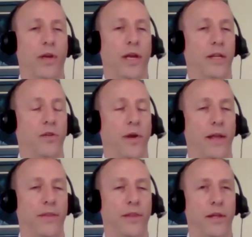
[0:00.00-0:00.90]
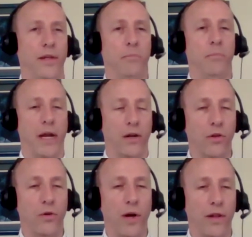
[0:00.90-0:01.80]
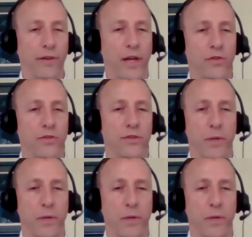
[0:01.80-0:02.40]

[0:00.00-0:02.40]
and you had the medical qualifications